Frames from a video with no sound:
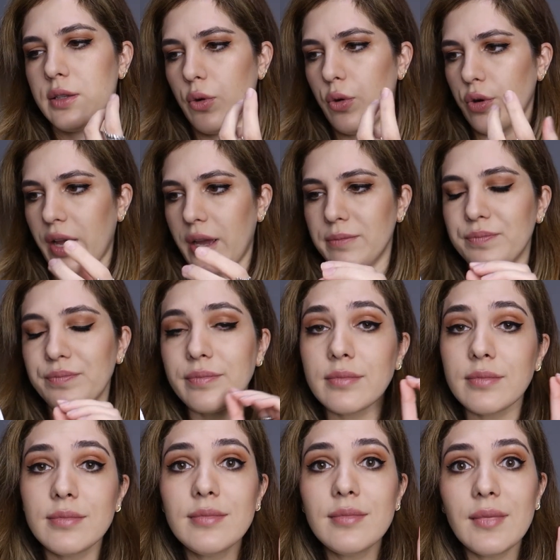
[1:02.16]
so okay.
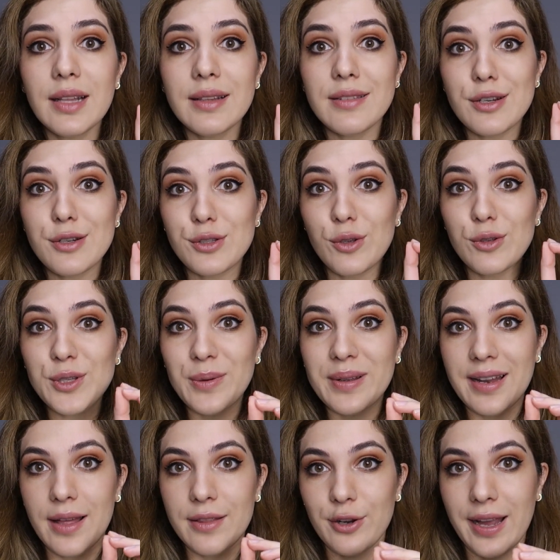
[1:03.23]
There is also
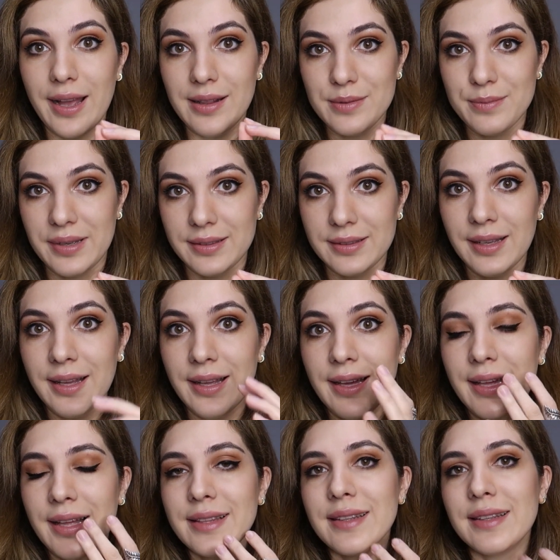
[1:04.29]
another element
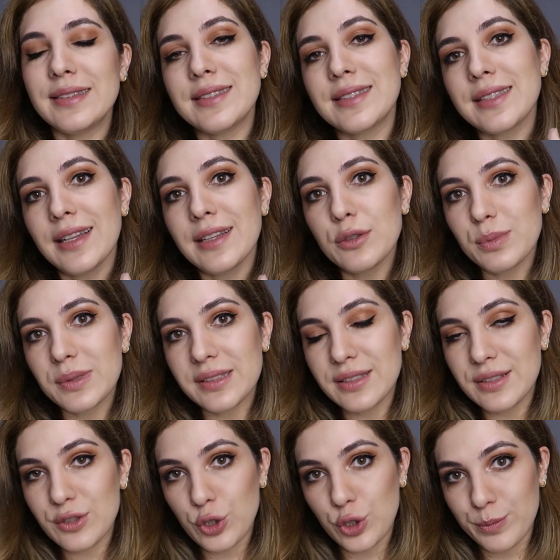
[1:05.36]
that is a little bit
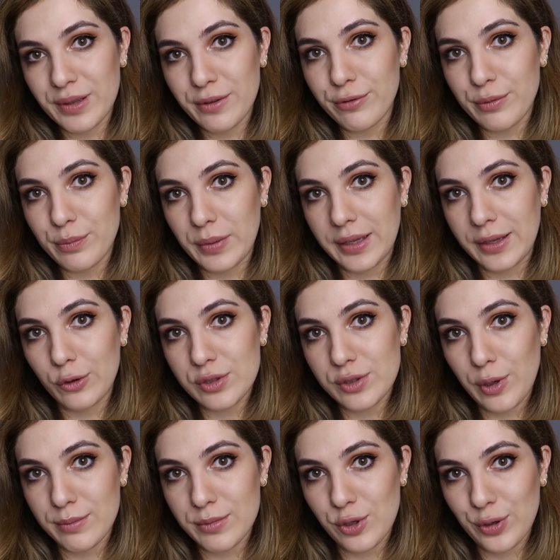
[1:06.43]
disturbing for me.
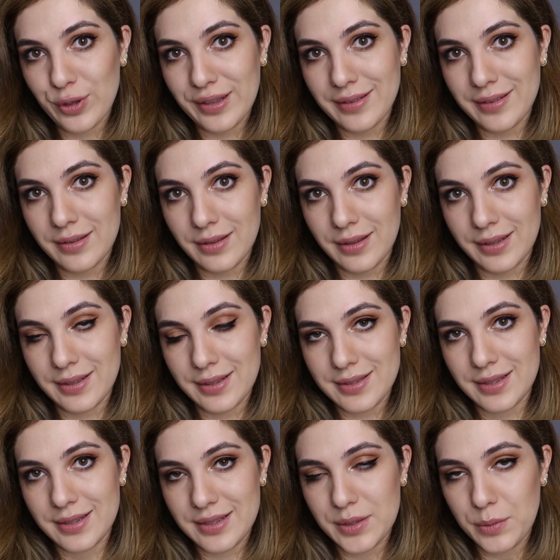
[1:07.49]
So I'm talking like
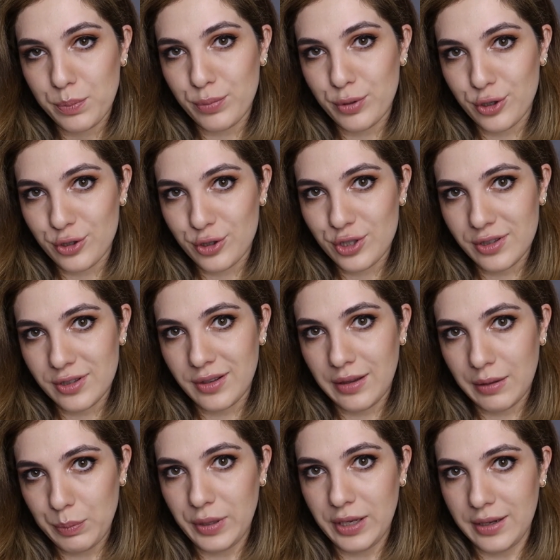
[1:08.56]
it's it's a
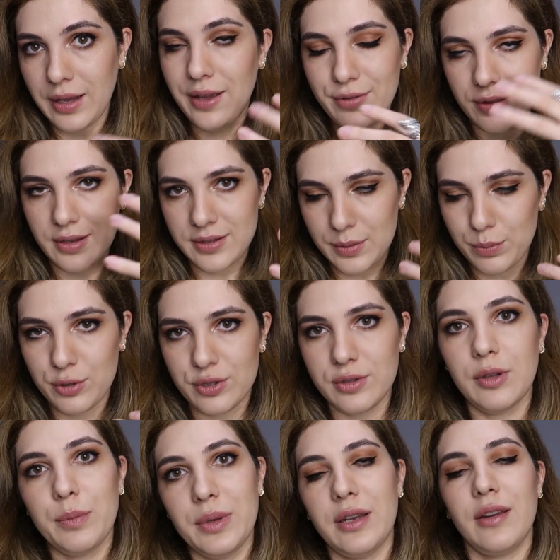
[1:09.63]
personal opinion. Everything is a
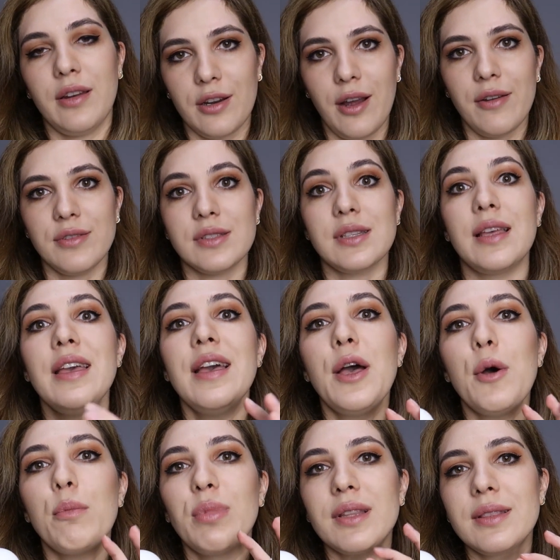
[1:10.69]
personal opinion here, obviously.
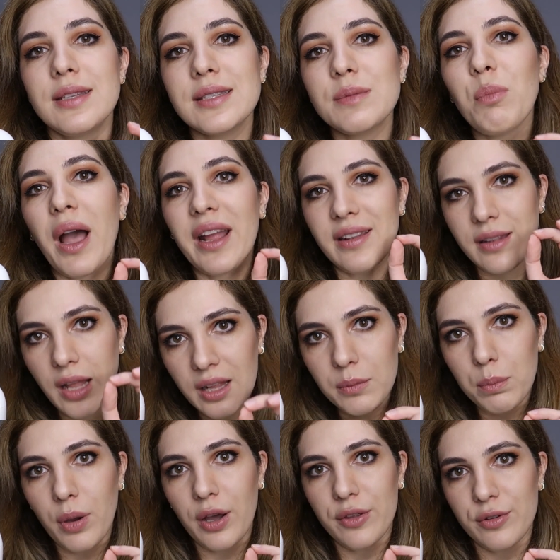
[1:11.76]
But this might
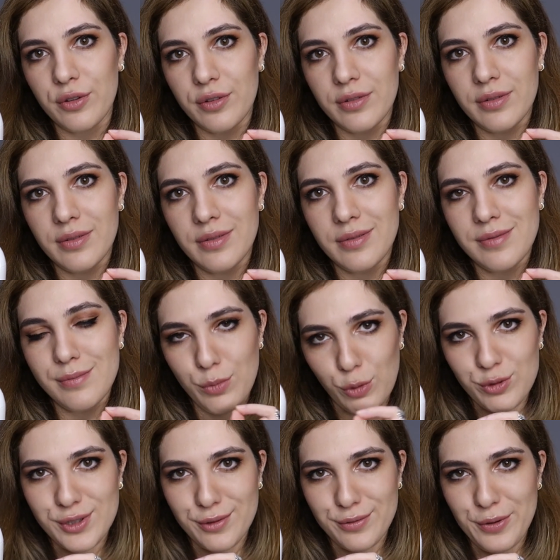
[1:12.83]
not bother
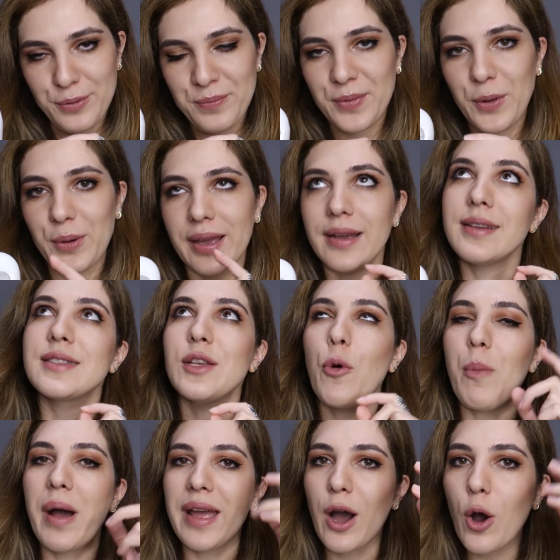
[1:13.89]
most of you. Okay, so
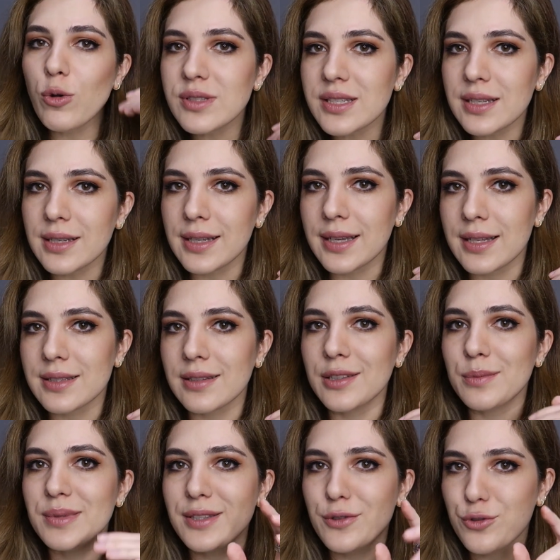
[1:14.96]
my OCD gets a
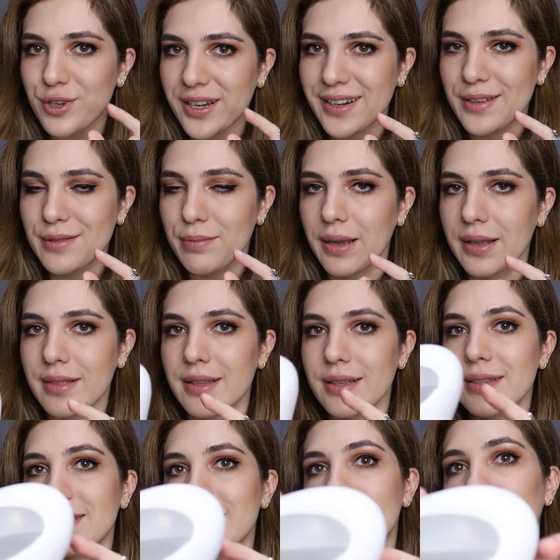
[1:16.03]
little bit triggered by
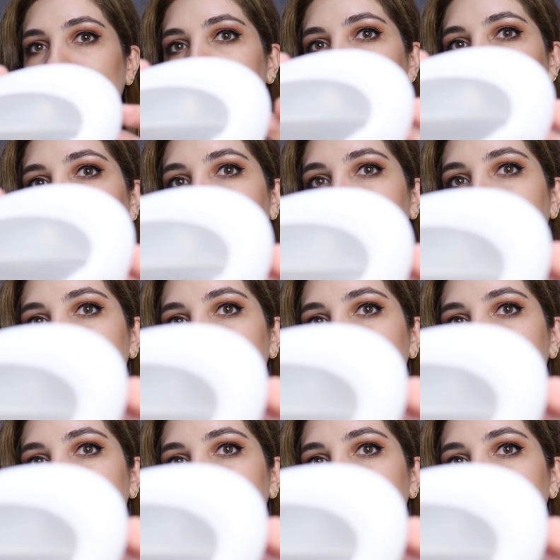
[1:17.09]
this, by the fact